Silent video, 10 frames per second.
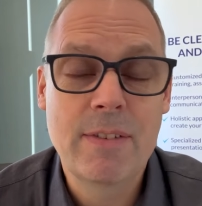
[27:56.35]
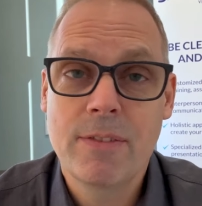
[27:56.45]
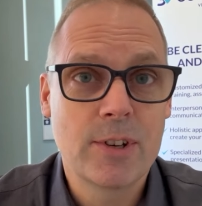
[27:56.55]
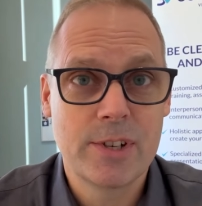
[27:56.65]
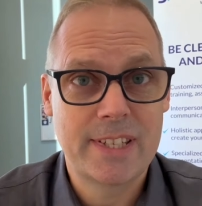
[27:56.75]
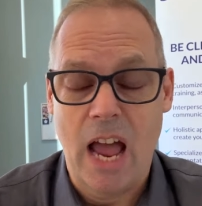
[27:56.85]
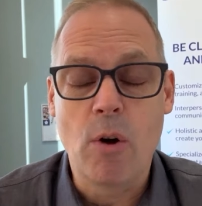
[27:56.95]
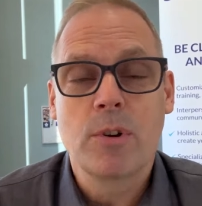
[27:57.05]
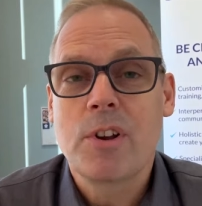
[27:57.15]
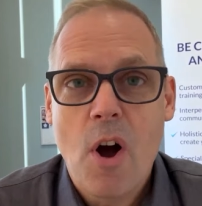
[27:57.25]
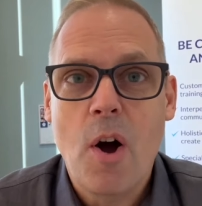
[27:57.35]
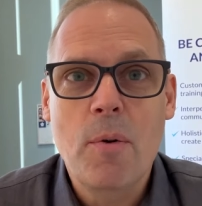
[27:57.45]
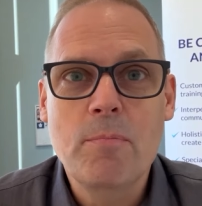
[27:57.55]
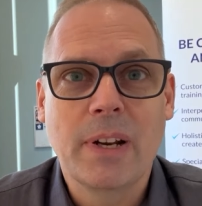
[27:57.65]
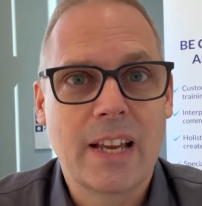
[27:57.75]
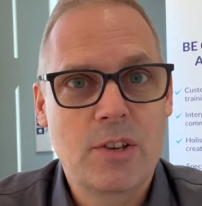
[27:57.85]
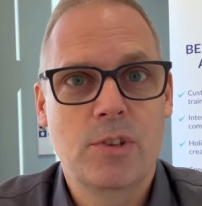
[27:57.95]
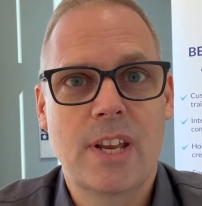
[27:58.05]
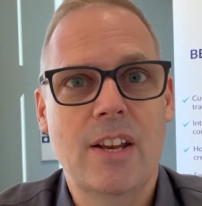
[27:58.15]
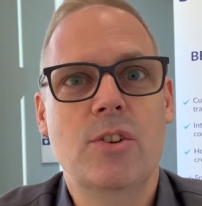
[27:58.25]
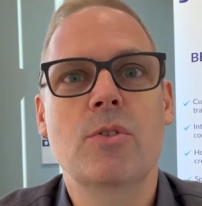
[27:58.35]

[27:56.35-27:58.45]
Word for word: even if they're sound calm, but like you said,